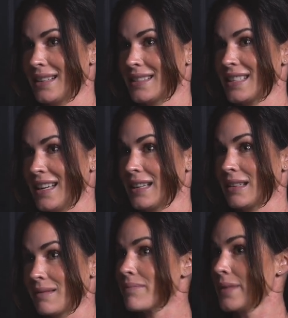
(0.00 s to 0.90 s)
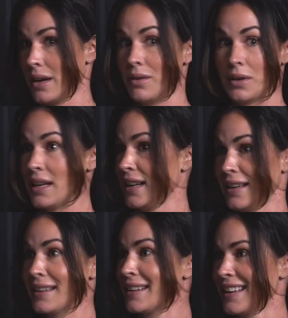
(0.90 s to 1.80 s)
And it's like, yeah, no
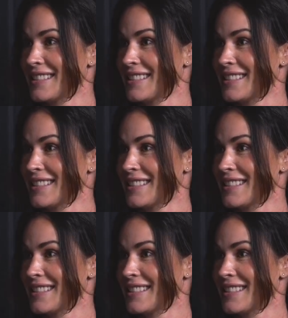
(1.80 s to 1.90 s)
kidding. It